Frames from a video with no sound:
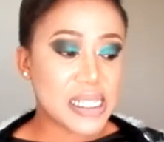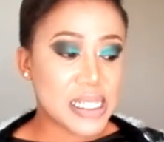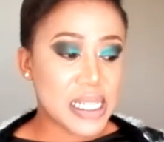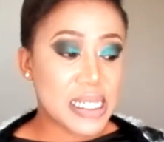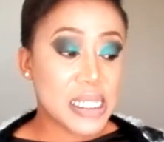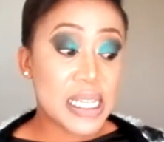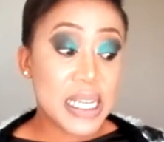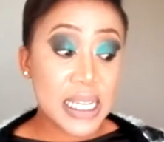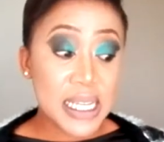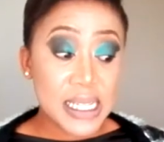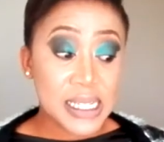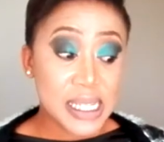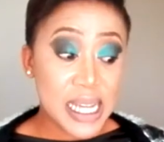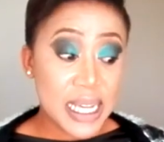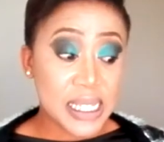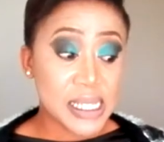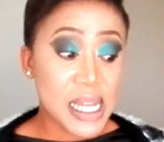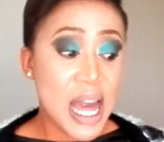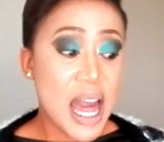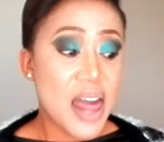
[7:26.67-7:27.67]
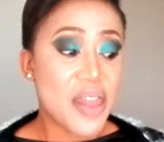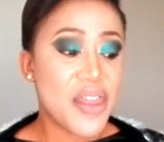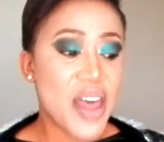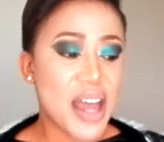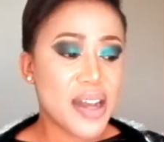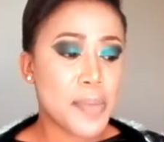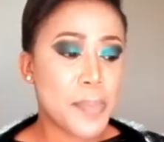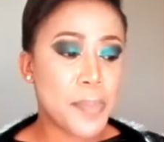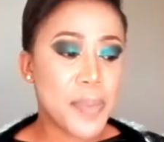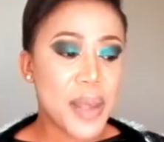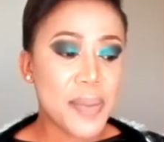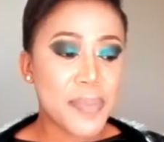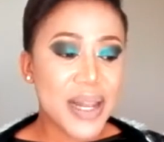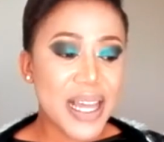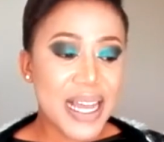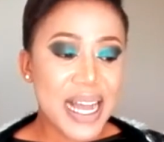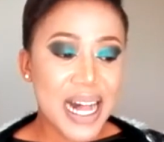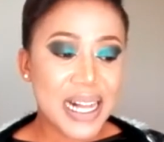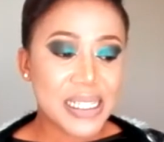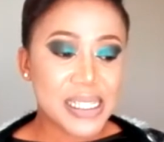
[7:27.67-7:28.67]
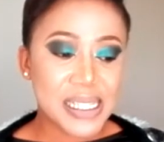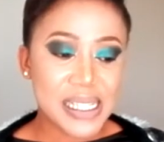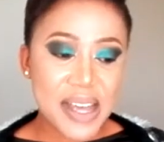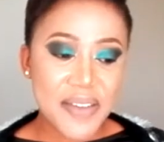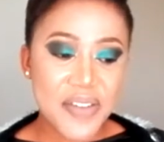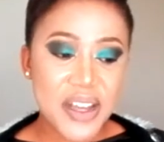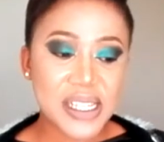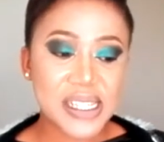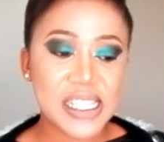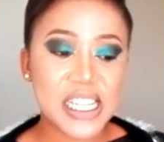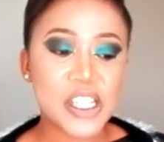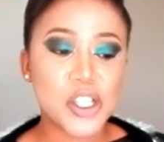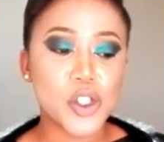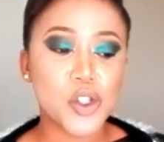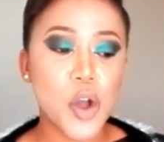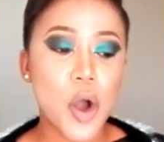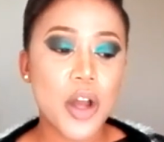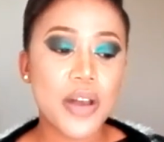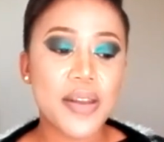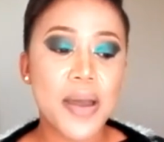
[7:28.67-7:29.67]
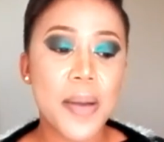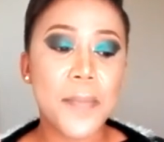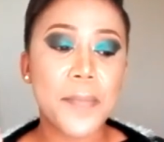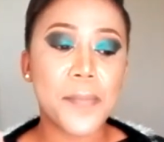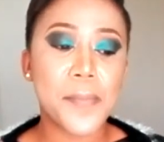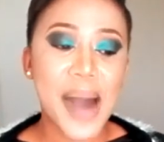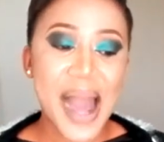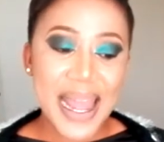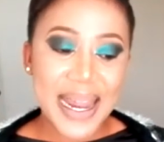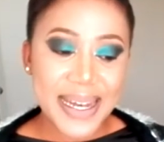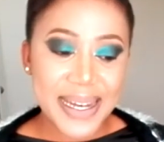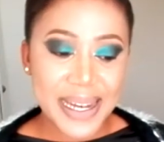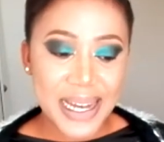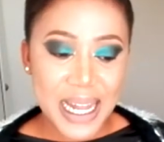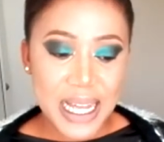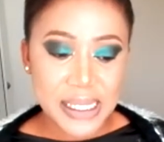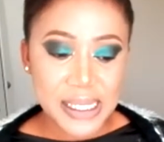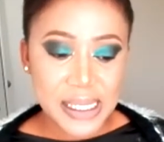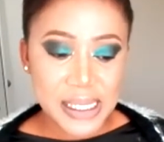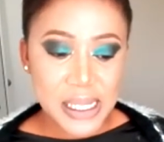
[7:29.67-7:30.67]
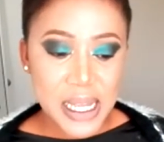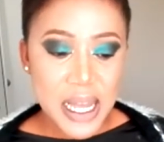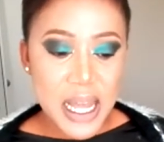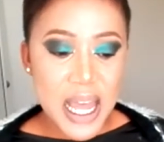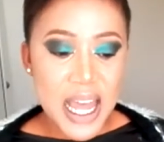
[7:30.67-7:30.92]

He says that biblical service is not mindless.